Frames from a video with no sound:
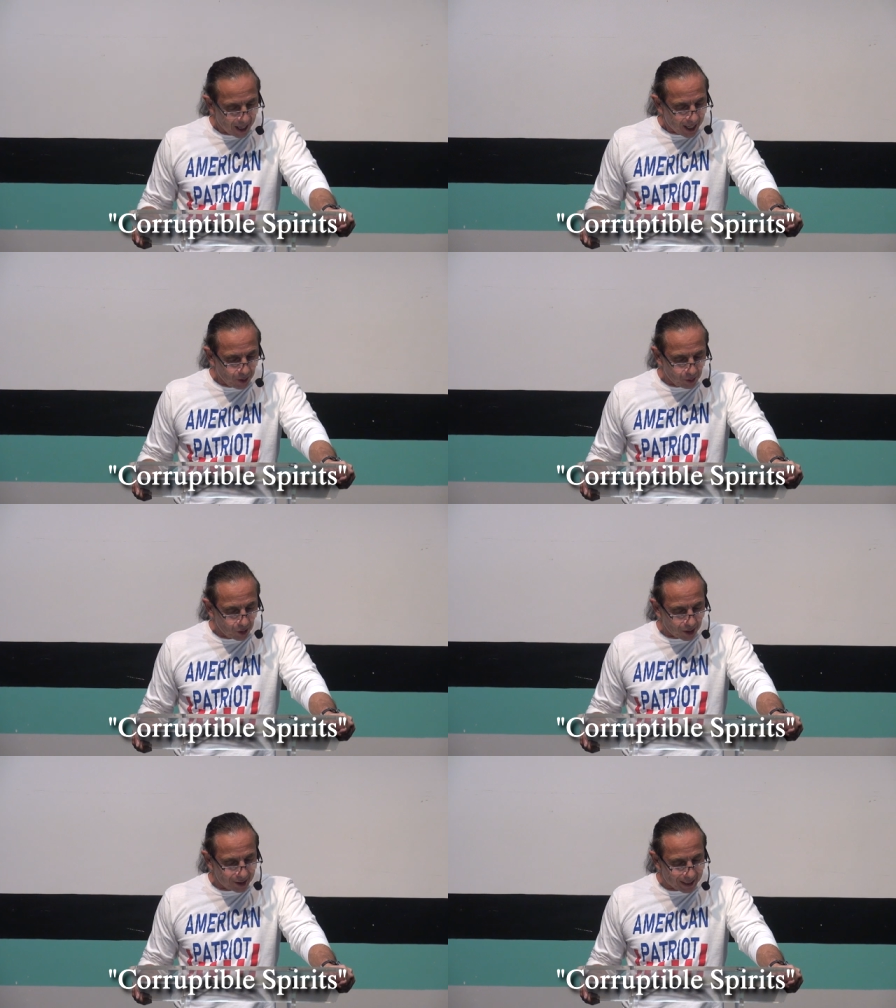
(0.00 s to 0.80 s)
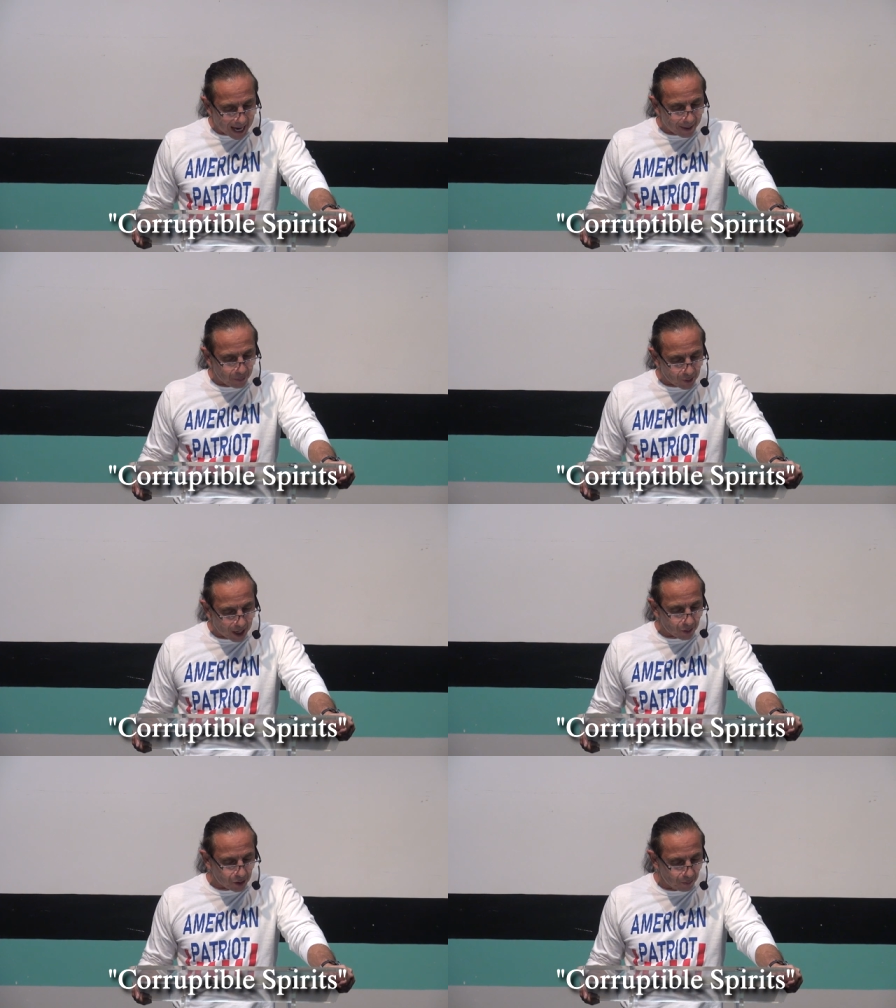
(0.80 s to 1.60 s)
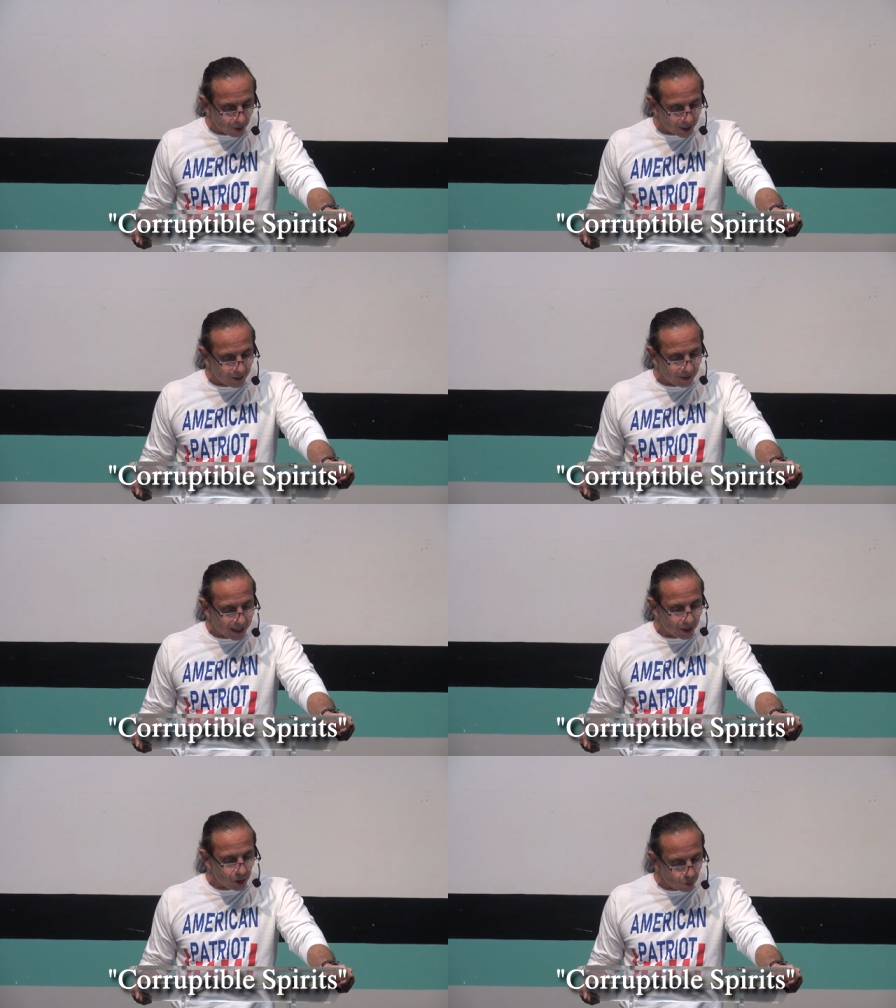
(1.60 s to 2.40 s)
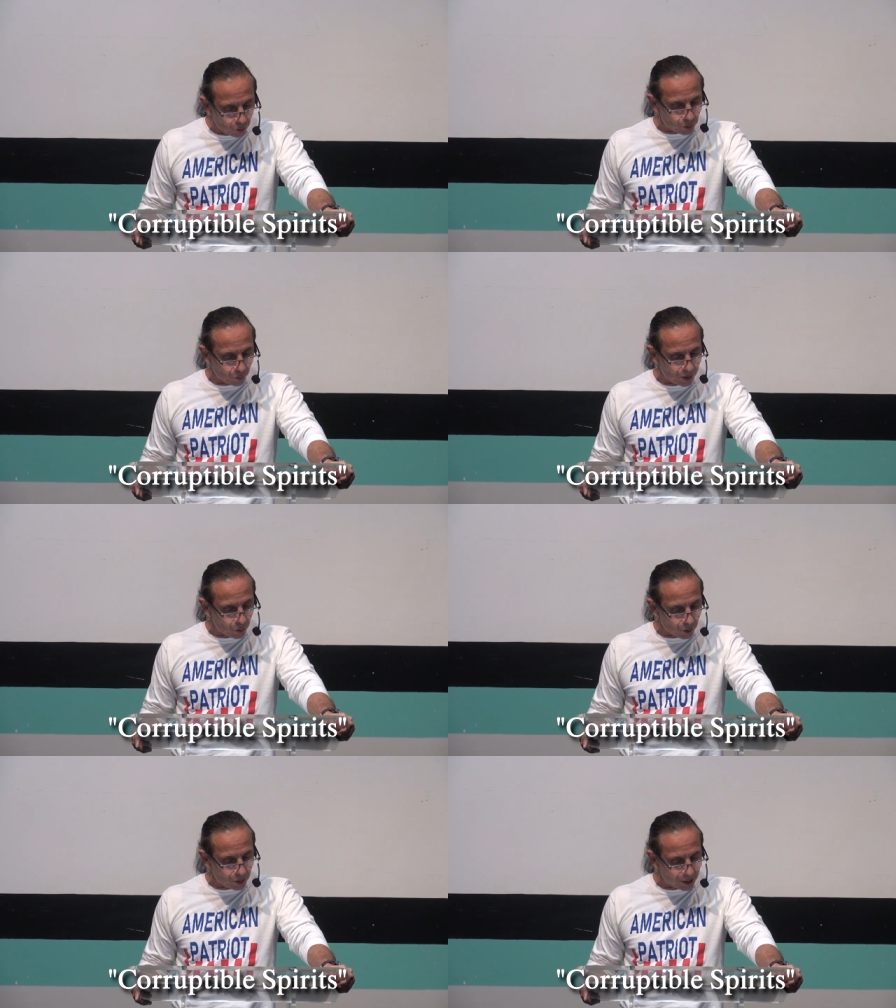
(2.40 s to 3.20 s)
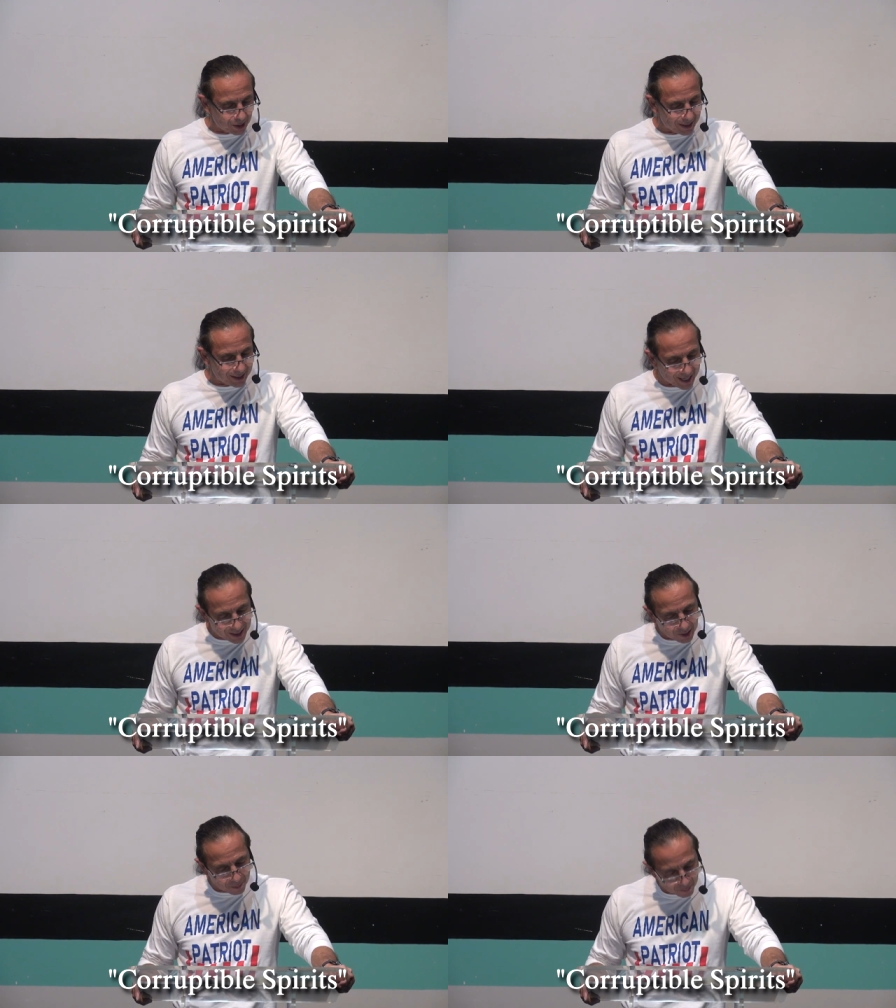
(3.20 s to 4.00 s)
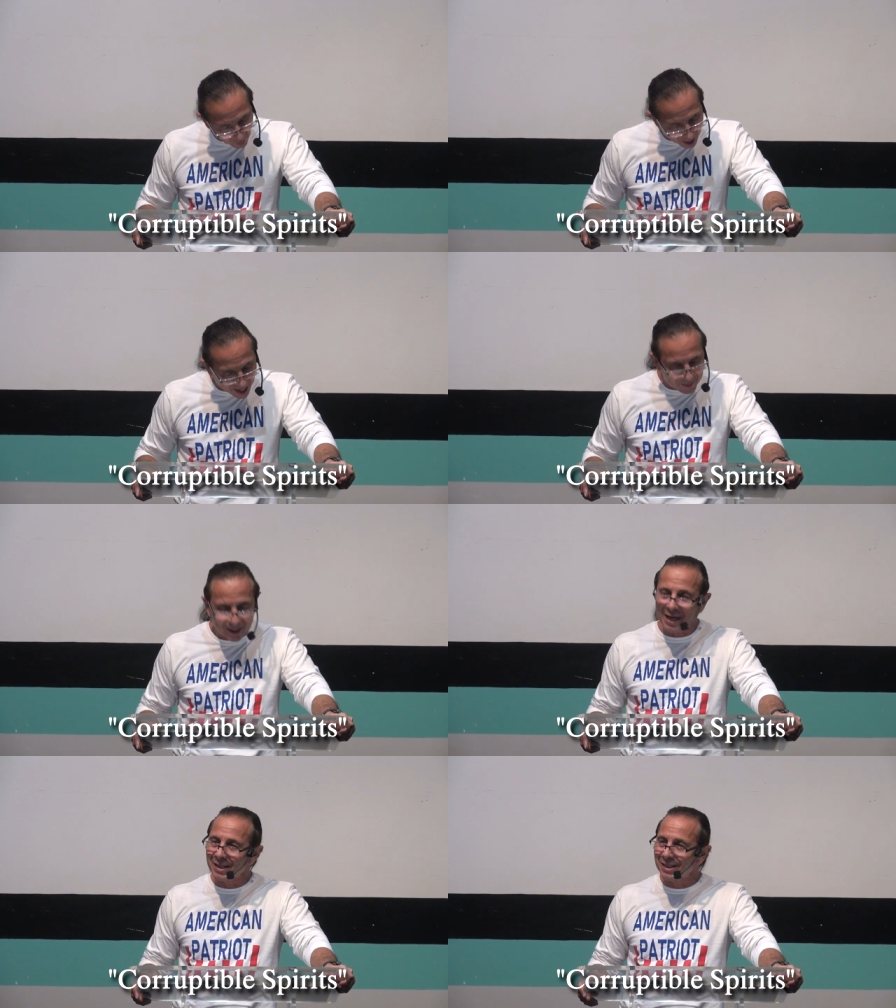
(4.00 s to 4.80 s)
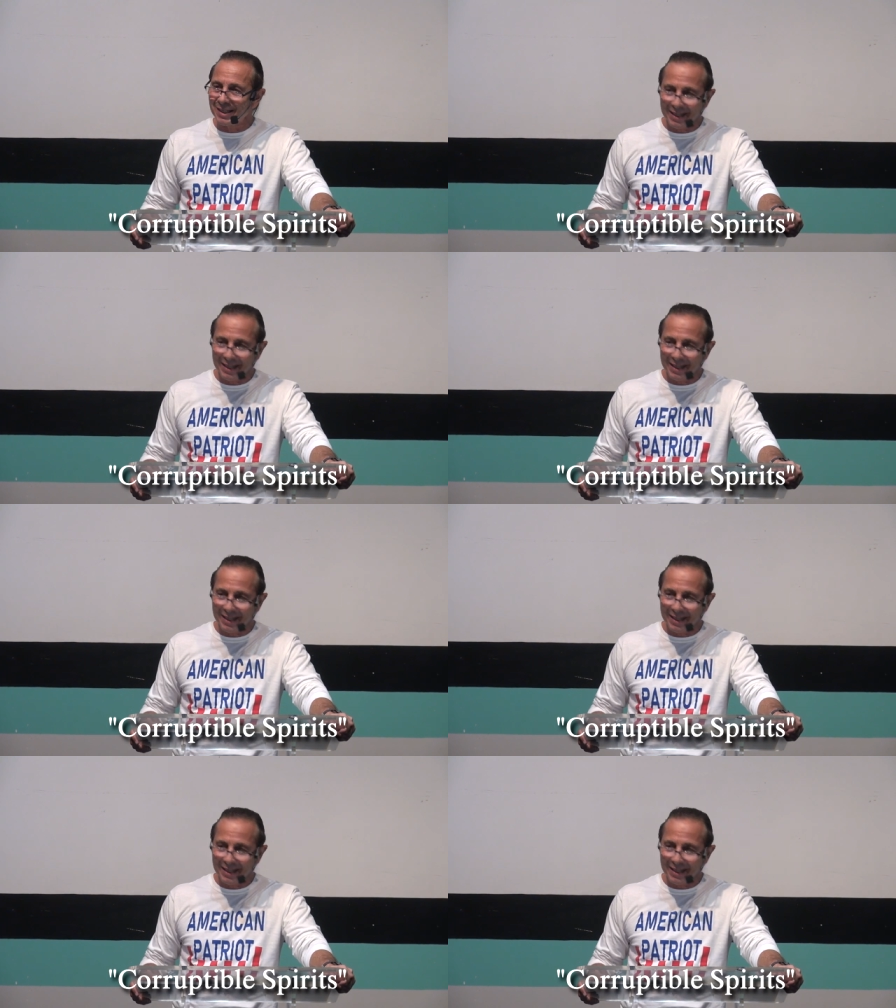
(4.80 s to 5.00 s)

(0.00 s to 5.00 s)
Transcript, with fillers: He who does not put out his money at usury, nor does he take a bribe against the